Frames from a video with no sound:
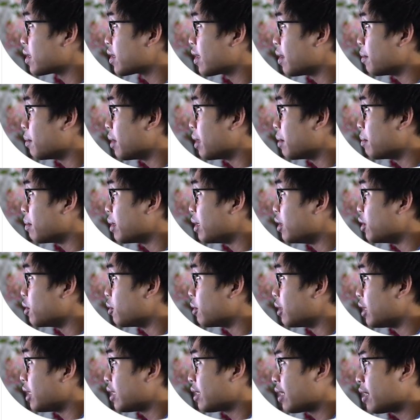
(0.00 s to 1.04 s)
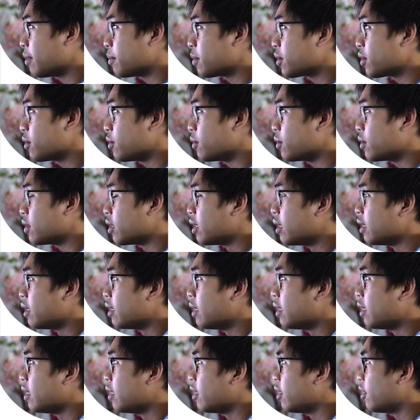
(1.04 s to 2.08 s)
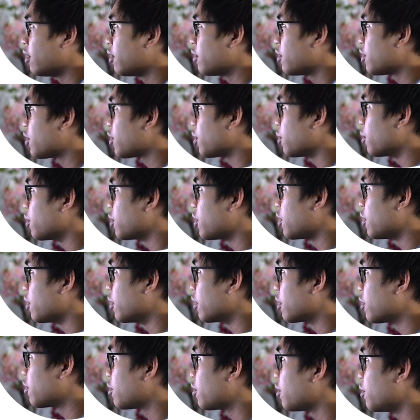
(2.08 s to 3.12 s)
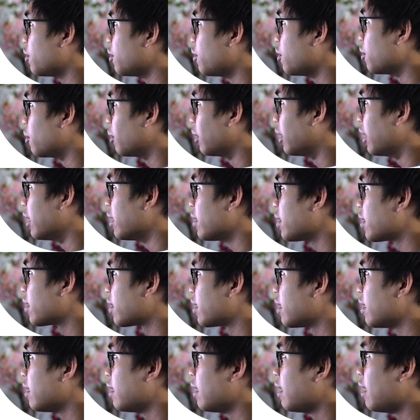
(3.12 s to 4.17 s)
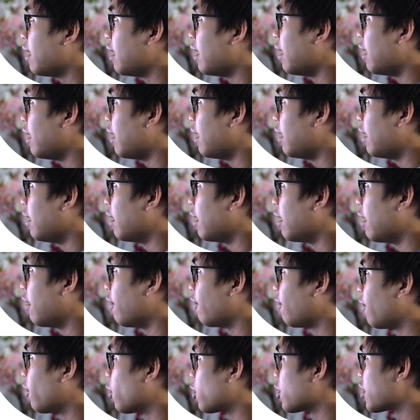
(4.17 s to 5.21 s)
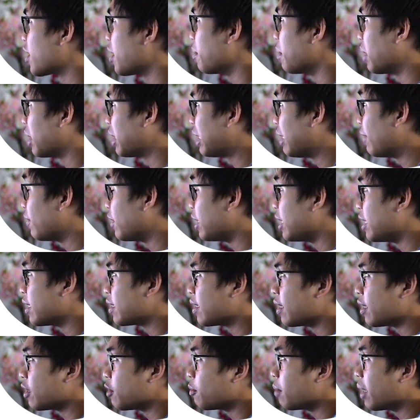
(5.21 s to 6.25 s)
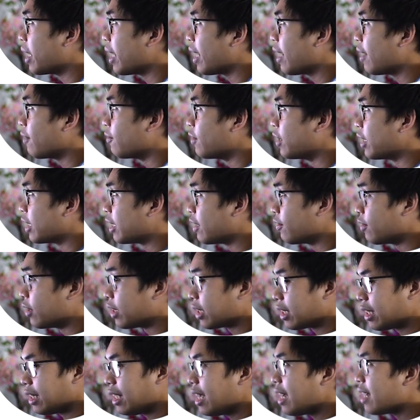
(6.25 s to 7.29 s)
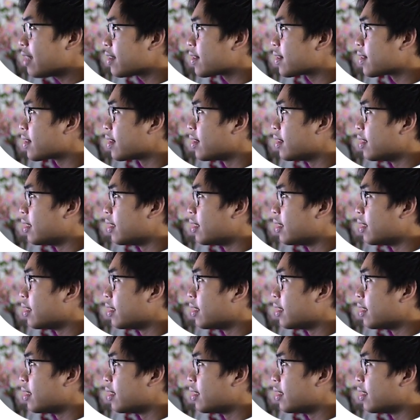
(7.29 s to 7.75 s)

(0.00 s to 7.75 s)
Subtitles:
that might be due anytime soon, shows you a to-do list for some activities that you might have in a given class,